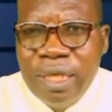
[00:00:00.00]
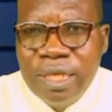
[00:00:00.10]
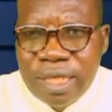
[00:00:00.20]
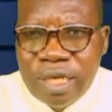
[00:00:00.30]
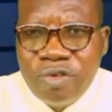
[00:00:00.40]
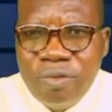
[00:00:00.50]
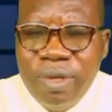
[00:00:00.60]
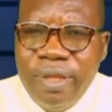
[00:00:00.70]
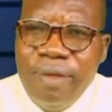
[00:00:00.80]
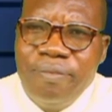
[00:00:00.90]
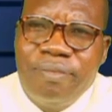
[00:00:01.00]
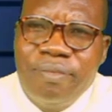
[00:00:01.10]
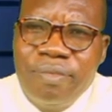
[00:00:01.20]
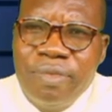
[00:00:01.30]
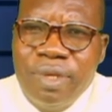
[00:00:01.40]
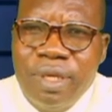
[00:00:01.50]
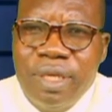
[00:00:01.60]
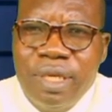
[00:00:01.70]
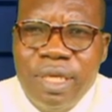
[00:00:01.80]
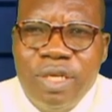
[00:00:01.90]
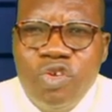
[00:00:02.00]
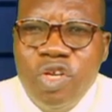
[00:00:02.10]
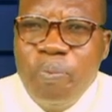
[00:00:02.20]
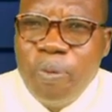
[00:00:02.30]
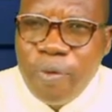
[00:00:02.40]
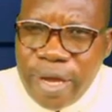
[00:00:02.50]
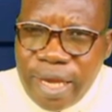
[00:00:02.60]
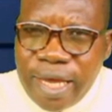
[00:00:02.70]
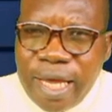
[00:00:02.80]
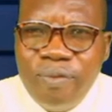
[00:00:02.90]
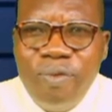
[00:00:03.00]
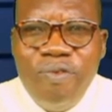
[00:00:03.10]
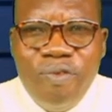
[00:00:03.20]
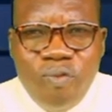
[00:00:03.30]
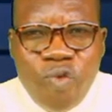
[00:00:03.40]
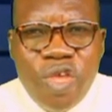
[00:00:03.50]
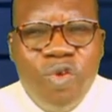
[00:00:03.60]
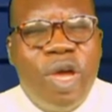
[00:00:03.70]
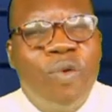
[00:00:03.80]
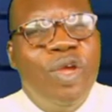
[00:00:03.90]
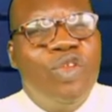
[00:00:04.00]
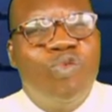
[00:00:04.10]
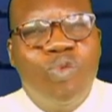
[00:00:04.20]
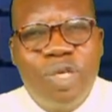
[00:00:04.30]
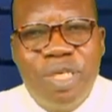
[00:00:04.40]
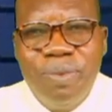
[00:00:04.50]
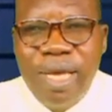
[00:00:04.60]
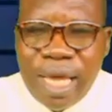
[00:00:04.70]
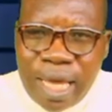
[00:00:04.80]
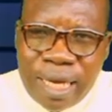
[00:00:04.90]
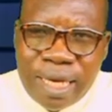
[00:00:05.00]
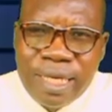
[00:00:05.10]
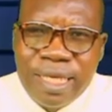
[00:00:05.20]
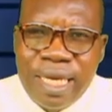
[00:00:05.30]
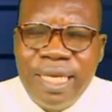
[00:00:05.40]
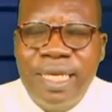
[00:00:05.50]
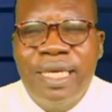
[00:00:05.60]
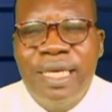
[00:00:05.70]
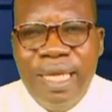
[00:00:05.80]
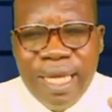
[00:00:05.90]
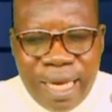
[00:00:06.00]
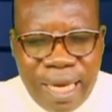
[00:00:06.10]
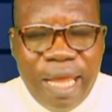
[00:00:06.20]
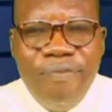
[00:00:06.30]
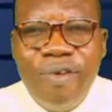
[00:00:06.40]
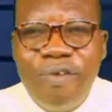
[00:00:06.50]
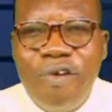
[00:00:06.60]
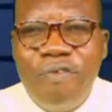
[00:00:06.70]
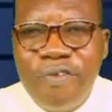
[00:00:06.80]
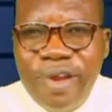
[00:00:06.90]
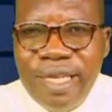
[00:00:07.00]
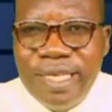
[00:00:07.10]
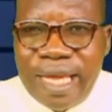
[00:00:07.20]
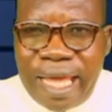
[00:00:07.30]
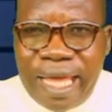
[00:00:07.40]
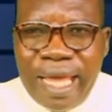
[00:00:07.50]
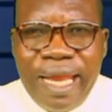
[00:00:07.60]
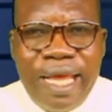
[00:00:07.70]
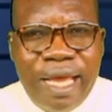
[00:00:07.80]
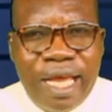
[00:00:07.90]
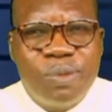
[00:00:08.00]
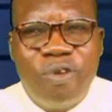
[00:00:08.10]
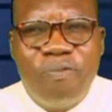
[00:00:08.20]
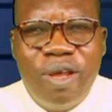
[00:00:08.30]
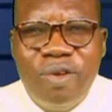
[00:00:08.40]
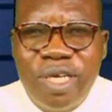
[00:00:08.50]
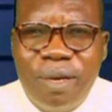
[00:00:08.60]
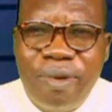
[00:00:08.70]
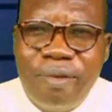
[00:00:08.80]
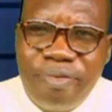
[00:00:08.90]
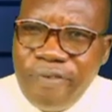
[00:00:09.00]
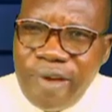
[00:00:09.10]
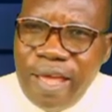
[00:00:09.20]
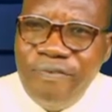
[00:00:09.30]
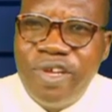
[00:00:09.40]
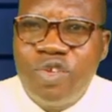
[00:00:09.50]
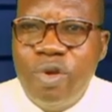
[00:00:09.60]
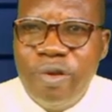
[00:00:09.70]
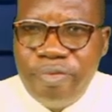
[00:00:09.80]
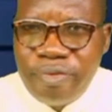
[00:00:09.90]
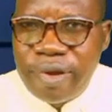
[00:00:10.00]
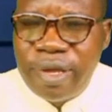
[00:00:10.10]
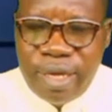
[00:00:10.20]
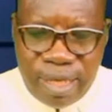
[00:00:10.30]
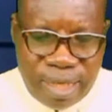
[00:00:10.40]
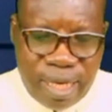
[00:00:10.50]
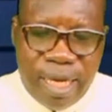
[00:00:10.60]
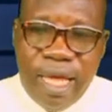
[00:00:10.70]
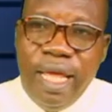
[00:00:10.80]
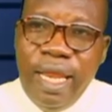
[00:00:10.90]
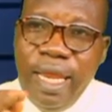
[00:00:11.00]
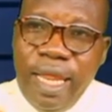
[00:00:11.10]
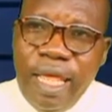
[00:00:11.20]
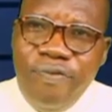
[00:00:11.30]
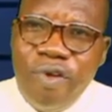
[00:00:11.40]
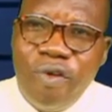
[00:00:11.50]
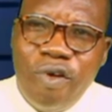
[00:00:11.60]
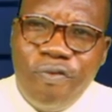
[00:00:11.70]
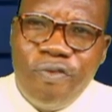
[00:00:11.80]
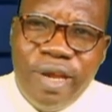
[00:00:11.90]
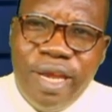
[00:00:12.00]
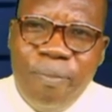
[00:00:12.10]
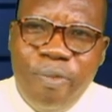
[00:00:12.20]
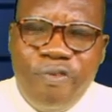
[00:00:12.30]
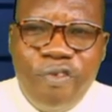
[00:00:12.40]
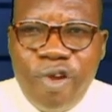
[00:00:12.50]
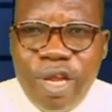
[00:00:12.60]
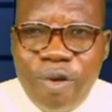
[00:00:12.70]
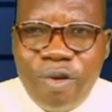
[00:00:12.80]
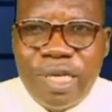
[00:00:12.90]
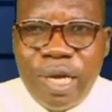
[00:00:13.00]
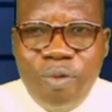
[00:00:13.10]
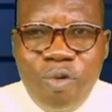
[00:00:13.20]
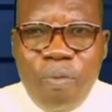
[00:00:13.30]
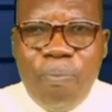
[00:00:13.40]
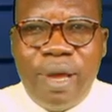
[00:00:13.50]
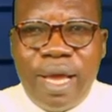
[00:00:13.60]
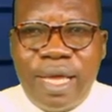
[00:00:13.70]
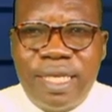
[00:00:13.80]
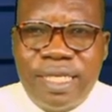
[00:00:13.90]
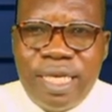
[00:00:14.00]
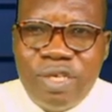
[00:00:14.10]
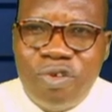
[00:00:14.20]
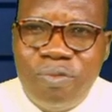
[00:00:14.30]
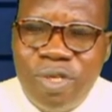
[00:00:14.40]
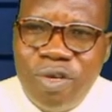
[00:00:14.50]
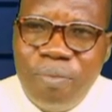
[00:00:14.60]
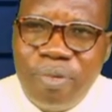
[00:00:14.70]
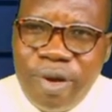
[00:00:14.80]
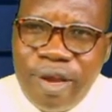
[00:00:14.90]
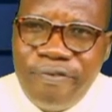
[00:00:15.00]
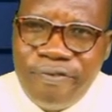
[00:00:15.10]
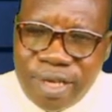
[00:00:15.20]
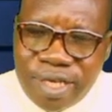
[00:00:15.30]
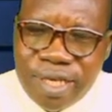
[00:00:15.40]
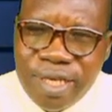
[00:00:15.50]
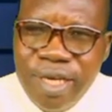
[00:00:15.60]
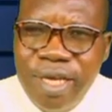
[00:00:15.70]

Settle with him to the point that even when you are going to worship God, he said, leave the offering there. In the Gospel of Matthew chapter 5 verse 23, he said, leave your offering there before the altar. Go back and settle with your brother first